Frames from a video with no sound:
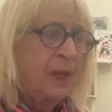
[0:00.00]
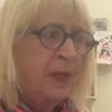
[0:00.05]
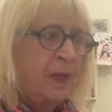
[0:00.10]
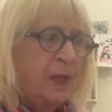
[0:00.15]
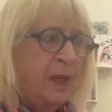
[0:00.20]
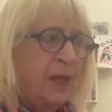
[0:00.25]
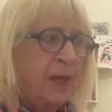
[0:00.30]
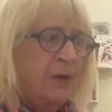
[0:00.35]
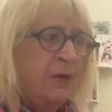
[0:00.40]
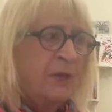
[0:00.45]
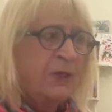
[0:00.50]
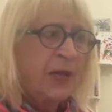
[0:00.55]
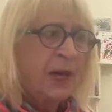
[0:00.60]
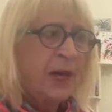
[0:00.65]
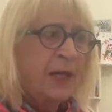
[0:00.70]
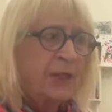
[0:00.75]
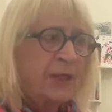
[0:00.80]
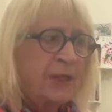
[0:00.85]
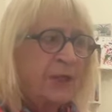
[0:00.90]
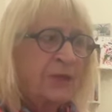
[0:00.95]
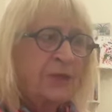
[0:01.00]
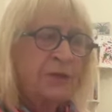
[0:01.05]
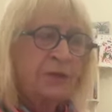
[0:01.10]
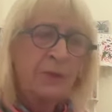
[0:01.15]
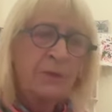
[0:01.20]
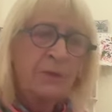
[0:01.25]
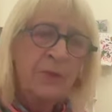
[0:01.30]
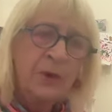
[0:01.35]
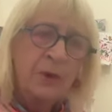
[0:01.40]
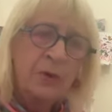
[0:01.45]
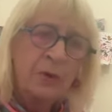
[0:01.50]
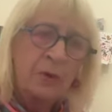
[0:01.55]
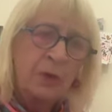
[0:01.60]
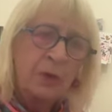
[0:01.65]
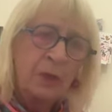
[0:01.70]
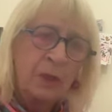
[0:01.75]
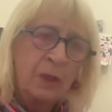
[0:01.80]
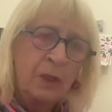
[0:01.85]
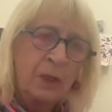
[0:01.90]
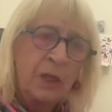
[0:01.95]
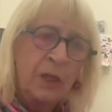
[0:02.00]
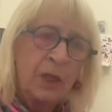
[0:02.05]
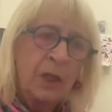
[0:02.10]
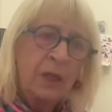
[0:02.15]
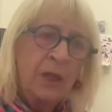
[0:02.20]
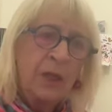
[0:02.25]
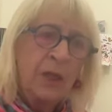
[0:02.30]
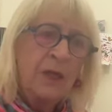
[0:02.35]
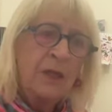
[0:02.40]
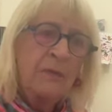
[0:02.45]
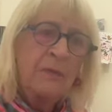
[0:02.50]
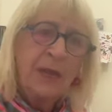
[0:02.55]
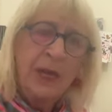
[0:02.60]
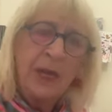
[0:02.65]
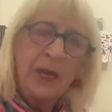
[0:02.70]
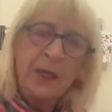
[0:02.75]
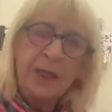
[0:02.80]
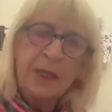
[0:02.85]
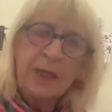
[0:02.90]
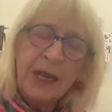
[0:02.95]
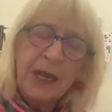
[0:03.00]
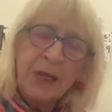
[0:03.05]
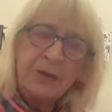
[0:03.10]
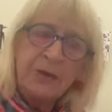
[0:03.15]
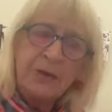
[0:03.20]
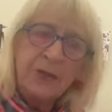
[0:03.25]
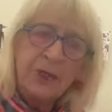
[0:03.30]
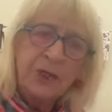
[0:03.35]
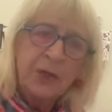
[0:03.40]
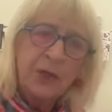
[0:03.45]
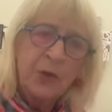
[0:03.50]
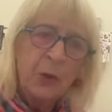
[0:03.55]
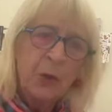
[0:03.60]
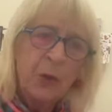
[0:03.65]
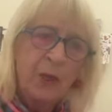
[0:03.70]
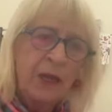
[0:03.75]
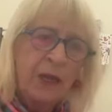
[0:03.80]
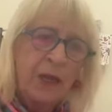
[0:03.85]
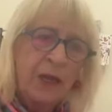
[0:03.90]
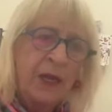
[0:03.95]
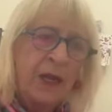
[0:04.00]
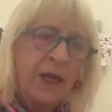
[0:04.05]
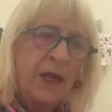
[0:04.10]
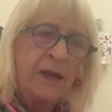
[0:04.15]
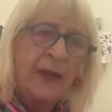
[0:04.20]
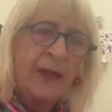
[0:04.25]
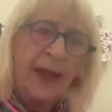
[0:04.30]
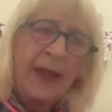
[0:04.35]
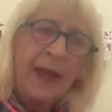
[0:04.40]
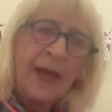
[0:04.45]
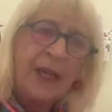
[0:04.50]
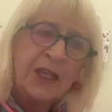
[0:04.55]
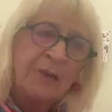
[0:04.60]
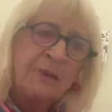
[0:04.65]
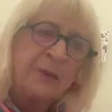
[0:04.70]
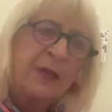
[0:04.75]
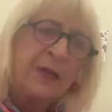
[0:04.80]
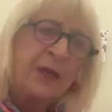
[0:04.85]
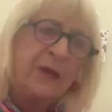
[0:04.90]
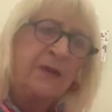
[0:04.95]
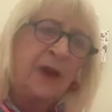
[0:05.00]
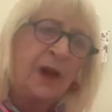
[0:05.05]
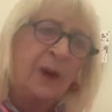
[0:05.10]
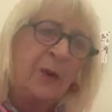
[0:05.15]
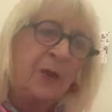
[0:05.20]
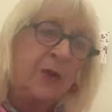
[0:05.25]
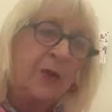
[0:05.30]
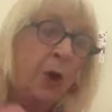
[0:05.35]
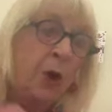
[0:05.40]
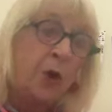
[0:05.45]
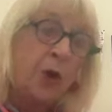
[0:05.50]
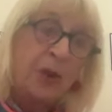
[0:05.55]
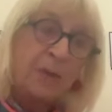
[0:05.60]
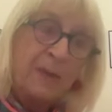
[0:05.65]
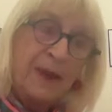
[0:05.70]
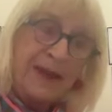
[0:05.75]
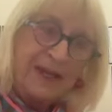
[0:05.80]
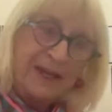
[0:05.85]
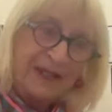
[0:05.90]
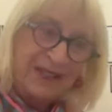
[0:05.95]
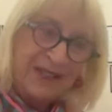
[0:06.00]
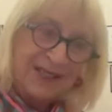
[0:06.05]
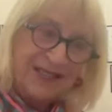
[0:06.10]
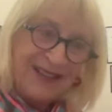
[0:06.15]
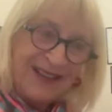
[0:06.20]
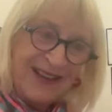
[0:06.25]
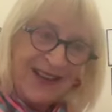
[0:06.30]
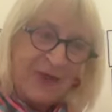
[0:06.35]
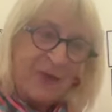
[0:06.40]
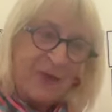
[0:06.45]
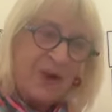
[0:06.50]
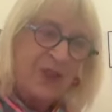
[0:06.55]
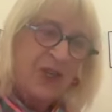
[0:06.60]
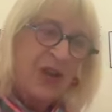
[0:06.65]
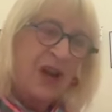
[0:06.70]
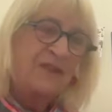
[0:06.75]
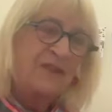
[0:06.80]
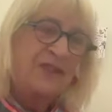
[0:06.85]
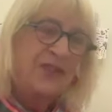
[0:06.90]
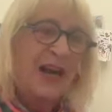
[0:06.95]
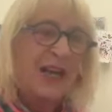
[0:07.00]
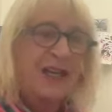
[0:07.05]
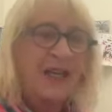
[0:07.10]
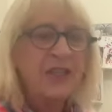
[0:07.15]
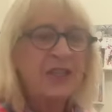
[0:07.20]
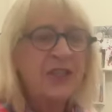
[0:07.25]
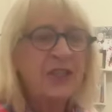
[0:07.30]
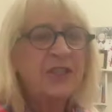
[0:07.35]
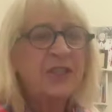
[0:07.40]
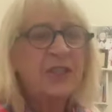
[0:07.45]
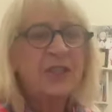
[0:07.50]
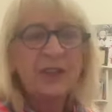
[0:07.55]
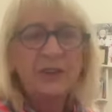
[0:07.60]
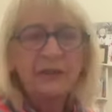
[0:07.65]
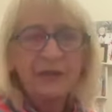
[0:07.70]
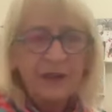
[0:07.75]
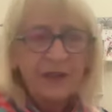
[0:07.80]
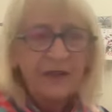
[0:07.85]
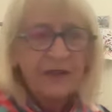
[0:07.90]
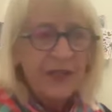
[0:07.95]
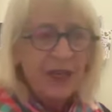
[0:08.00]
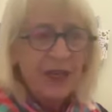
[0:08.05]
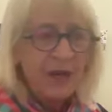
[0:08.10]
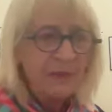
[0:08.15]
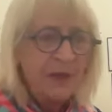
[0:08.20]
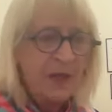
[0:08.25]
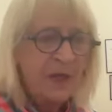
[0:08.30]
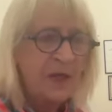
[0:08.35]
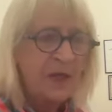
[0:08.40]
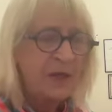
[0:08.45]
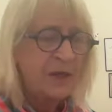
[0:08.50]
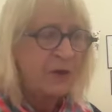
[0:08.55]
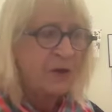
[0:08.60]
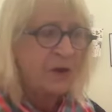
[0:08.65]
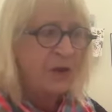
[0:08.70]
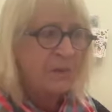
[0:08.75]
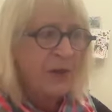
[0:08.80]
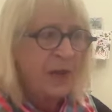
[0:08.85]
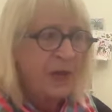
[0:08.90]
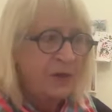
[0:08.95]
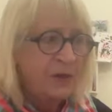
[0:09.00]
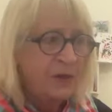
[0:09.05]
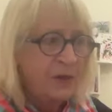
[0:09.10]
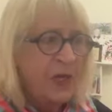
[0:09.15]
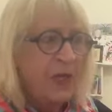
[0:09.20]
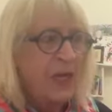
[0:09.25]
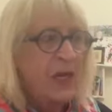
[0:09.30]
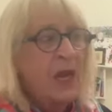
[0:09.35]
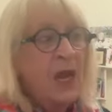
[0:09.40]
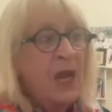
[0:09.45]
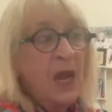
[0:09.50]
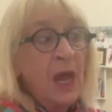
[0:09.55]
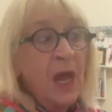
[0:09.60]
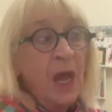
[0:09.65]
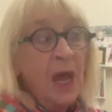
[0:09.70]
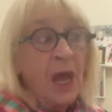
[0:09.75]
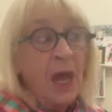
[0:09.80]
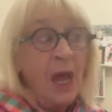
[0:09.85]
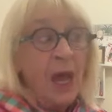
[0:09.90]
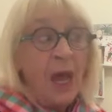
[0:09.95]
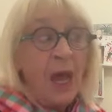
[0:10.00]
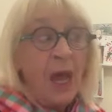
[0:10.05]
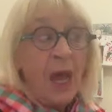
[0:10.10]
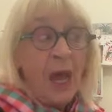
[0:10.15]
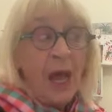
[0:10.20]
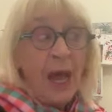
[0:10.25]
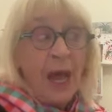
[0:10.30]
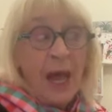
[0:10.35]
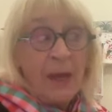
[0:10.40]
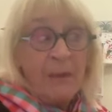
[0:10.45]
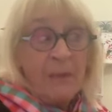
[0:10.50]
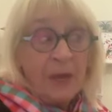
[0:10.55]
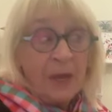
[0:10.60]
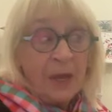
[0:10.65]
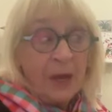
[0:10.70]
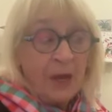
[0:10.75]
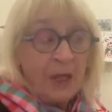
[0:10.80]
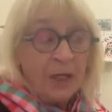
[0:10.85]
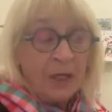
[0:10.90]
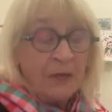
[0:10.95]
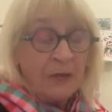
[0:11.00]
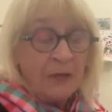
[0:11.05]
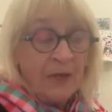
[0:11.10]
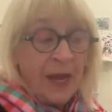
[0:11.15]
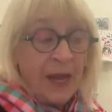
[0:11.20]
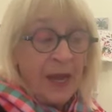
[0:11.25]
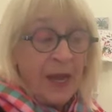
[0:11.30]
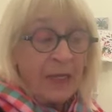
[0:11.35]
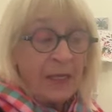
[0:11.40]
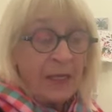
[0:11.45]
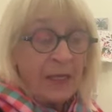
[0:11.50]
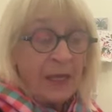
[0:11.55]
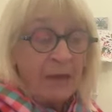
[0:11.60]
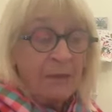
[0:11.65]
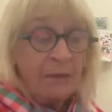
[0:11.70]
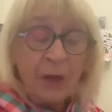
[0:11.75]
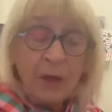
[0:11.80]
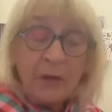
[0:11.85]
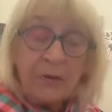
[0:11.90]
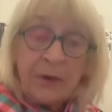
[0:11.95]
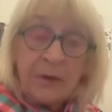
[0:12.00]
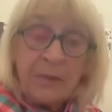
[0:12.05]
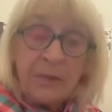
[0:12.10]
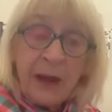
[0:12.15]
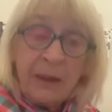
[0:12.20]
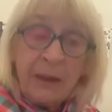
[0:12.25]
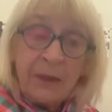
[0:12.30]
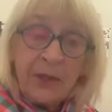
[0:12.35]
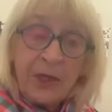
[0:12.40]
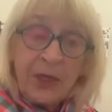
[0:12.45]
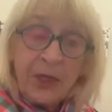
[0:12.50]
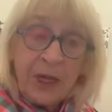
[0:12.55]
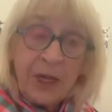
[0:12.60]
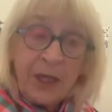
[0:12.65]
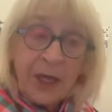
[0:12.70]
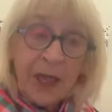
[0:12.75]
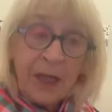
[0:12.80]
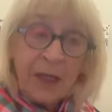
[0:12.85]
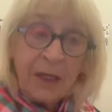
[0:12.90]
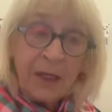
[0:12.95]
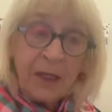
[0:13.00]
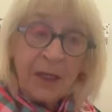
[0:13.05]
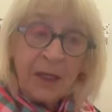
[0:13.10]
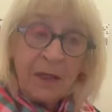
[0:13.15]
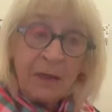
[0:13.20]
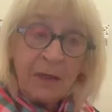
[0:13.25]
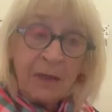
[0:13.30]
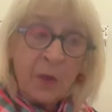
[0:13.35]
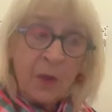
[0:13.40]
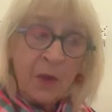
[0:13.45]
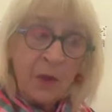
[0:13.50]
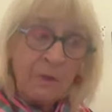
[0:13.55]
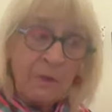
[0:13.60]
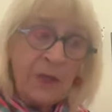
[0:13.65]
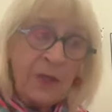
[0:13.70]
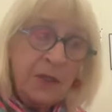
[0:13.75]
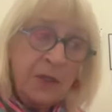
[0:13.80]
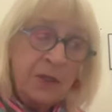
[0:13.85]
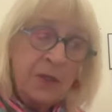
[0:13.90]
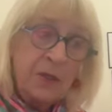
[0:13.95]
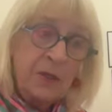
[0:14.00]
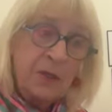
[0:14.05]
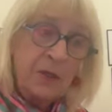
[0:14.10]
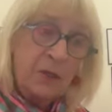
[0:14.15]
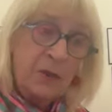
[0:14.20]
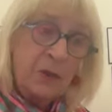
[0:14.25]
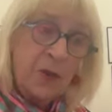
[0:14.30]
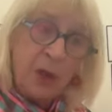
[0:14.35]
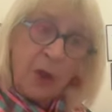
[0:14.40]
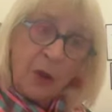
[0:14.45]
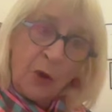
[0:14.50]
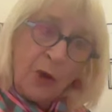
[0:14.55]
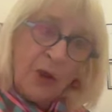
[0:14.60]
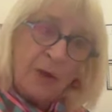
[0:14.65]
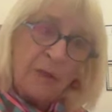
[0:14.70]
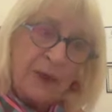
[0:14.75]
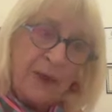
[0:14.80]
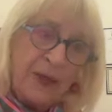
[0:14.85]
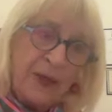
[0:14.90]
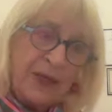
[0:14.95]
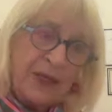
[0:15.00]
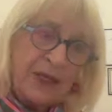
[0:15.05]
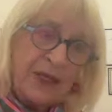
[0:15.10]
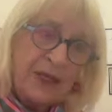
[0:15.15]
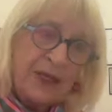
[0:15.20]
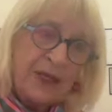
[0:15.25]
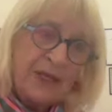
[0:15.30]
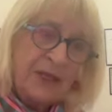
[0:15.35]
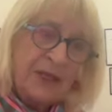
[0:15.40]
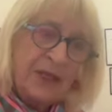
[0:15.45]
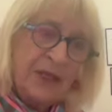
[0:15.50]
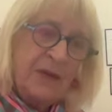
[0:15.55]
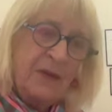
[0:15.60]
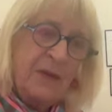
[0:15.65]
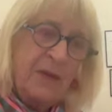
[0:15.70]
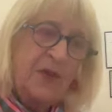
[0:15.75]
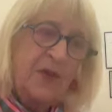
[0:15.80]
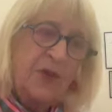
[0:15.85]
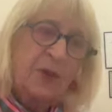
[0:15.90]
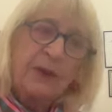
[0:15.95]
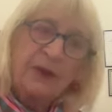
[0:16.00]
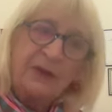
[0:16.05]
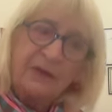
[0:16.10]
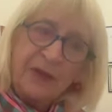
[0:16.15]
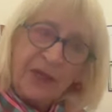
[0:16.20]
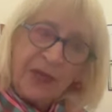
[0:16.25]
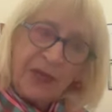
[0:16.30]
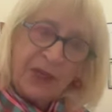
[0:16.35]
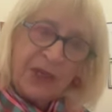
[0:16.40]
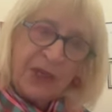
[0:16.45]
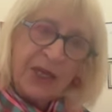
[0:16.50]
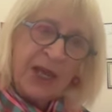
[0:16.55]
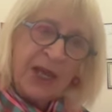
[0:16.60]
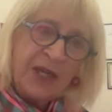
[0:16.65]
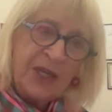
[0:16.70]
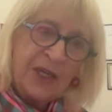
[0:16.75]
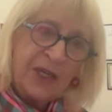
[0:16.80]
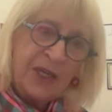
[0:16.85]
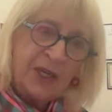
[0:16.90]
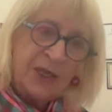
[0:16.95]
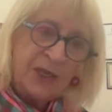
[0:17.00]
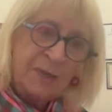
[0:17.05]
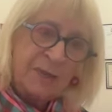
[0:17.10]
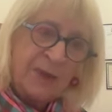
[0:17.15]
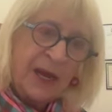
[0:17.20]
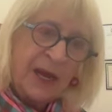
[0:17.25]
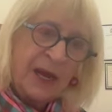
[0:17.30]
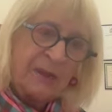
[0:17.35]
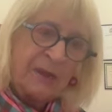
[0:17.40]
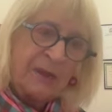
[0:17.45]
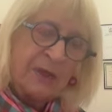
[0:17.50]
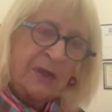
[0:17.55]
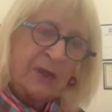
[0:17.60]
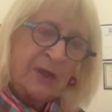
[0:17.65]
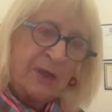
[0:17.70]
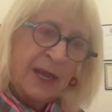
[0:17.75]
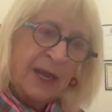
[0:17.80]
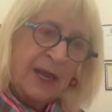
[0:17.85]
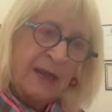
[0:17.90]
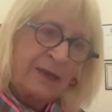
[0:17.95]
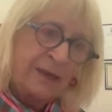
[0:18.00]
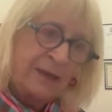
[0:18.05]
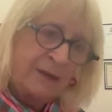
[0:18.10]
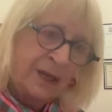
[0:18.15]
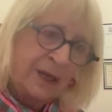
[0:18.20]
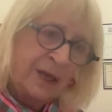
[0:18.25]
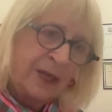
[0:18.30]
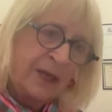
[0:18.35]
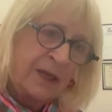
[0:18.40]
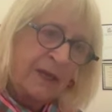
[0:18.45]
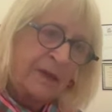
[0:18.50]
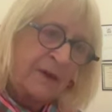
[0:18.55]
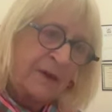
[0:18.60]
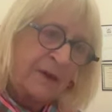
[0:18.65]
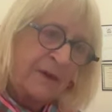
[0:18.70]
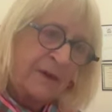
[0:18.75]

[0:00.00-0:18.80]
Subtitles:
He was asked to do a mural at McKinnon Secondary School here, and they asked me if I would document it, which I've done. It's just a 15-minute documentary. And because of that, Bloomsbury Publishing in London want me to do a longer piece, which will be for the education department on Anthony.